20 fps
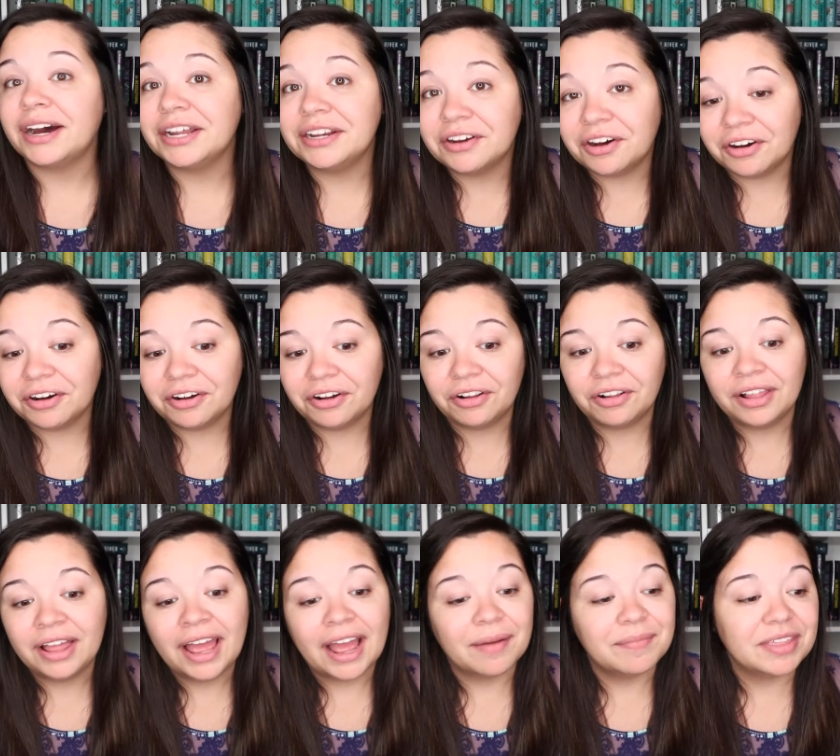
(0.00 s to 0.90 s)

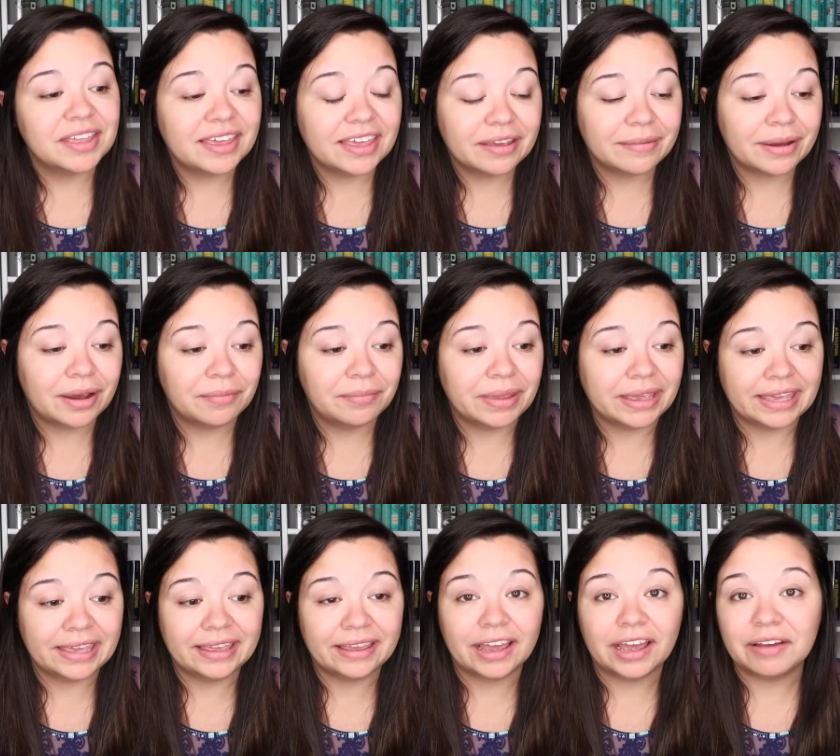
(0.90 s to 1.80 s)
unhaul. I'm thinking about
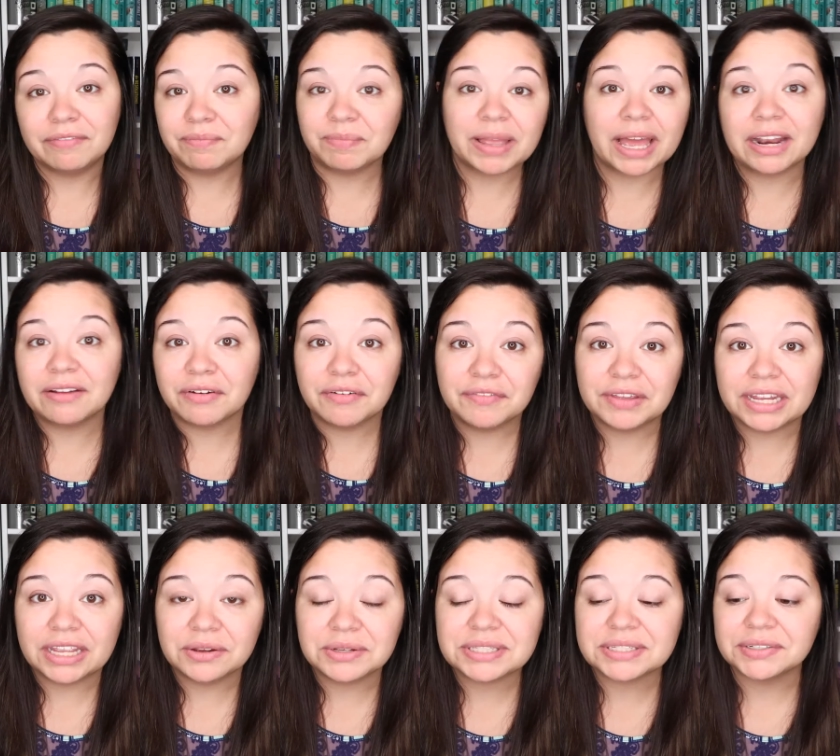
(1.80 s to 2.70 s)
making a kind of a
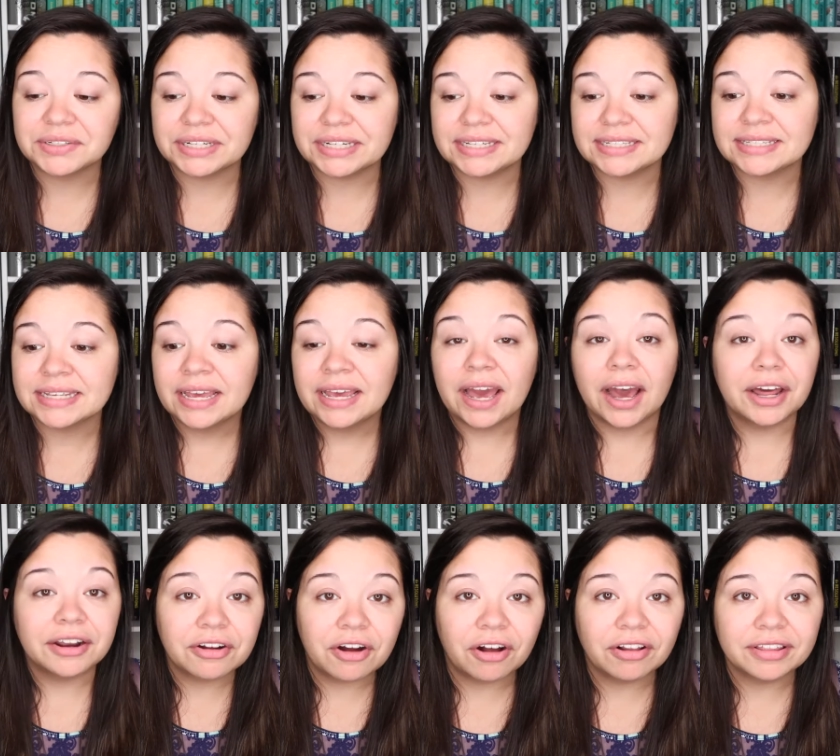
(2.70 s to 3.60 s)
video series
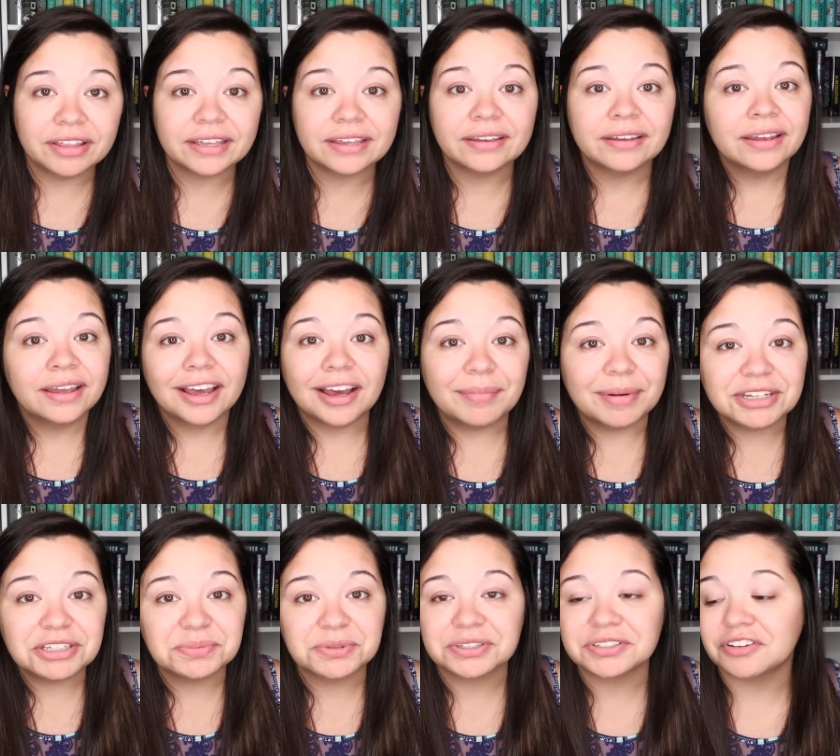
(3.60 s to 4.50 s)
unhauling a
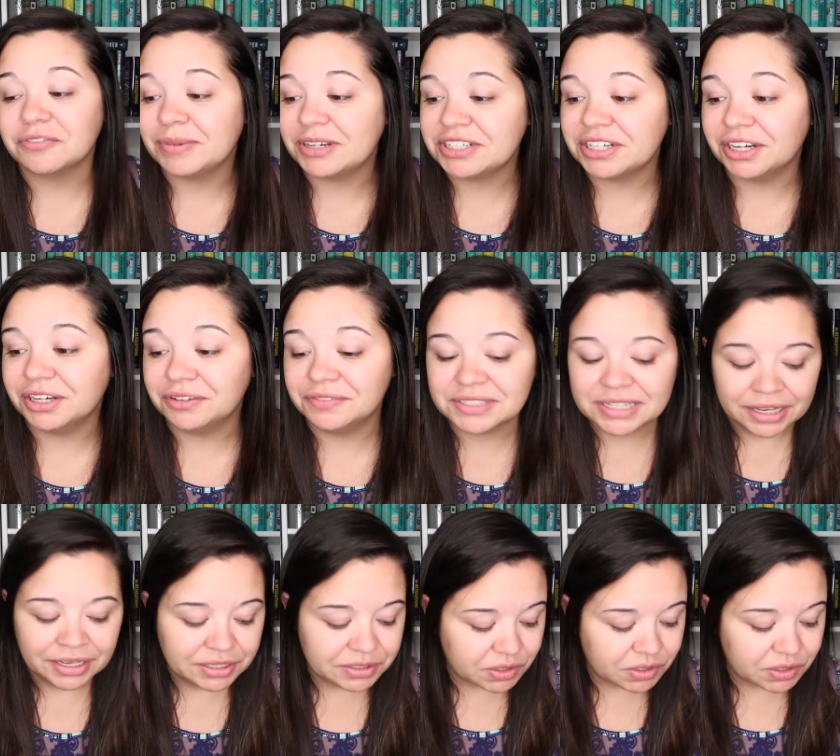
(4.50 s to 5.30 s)
bunch of books off my shelves.